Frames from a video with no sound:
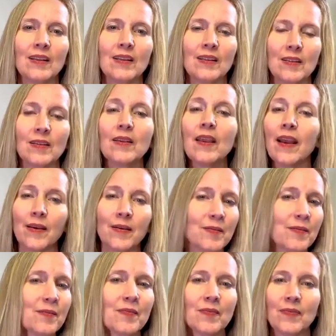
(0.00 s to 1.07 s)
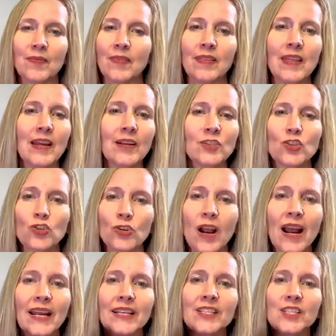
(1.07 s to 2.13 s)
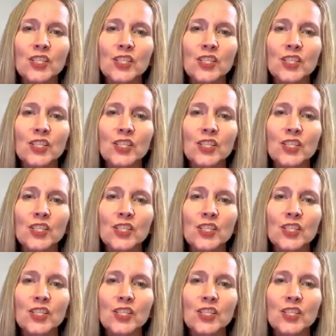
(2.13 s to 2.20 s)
period, and they never get